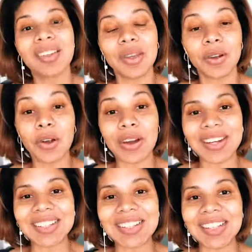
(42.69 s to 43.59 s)
their
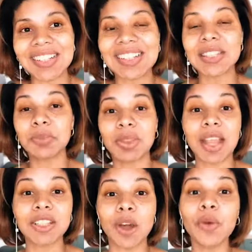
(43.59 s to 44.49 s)
organizations, but
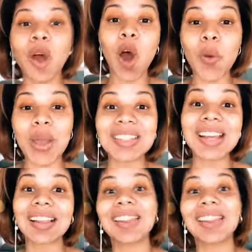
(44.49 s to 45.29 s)
they don't always